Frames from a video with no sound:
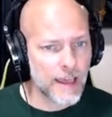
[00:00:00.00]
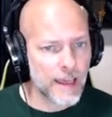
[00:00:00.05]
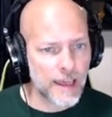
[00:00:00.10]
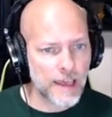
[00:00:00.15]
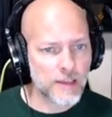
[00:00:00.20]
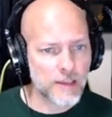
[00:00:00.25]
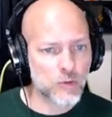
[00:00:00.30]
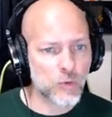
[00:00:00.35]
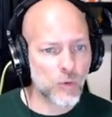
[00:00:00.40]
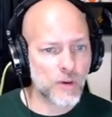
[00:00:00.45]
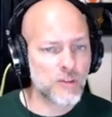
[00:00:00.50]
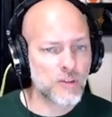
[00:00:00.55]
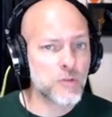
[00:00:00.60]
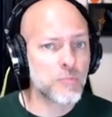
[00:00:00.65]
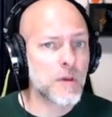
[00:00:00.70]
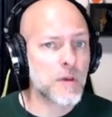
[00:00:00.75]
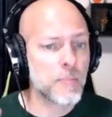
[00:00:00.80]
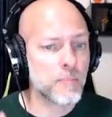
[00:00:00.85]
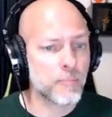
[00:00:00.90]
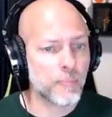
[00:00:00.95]
is going to
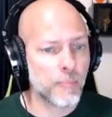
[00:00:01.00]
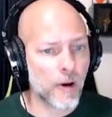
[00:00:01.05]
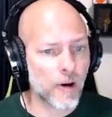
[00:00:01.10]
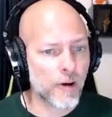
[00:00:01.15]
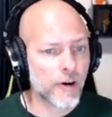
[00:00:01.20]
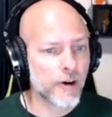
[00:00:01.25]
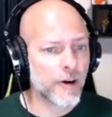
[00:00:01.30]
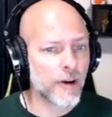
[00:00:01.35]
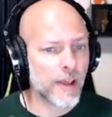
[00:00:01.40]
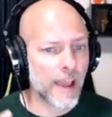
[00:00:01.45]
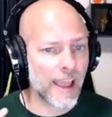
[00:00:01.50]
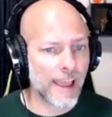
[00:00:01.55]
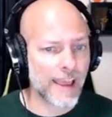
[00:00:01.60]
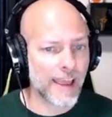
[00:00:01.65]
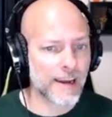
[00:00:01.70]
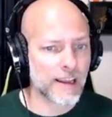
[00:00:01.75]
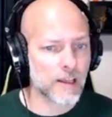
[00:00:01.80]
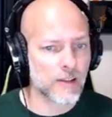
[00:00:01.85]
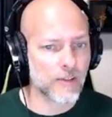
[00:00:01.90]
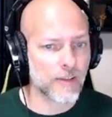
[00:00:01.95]
be Bard
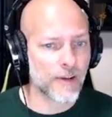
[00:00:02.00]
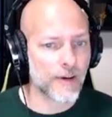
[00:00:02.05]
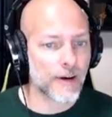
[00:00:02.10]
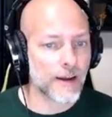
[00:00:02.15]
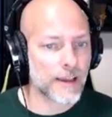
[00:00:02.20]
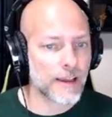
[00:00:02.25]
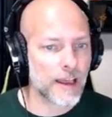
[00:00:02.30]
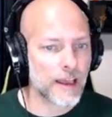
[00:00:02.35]
and Cleric,